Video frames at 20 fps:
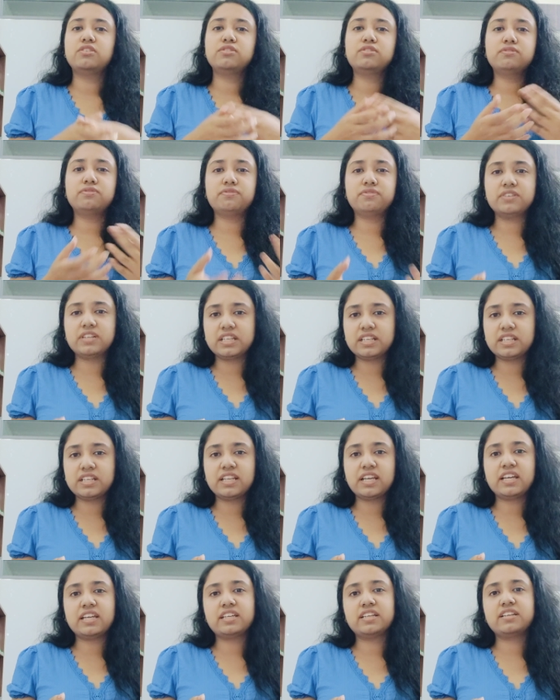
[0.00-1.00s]
you feel
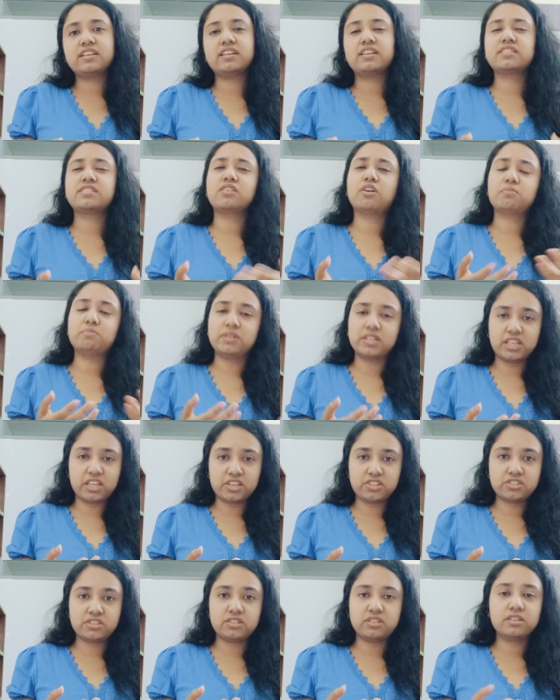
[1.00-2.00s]
like it is an
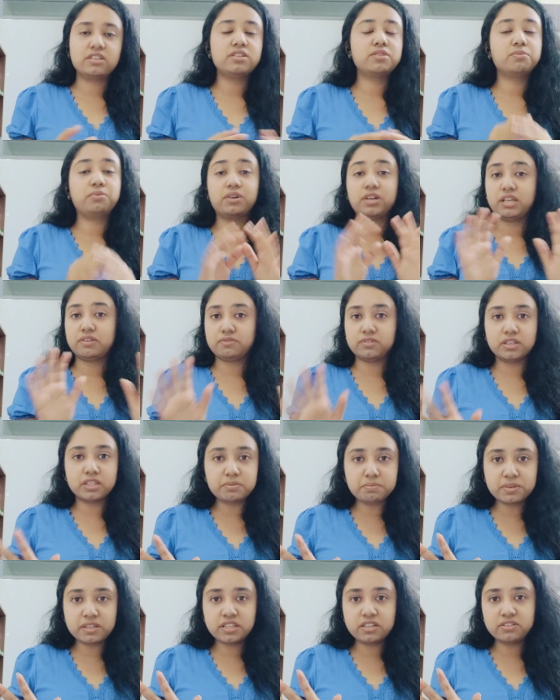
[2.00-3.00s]
obligation. Whatever
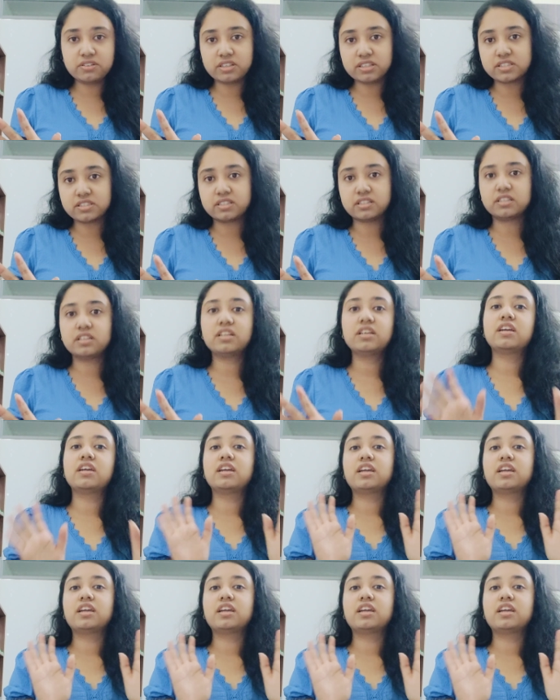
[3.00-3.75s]
it be the reason,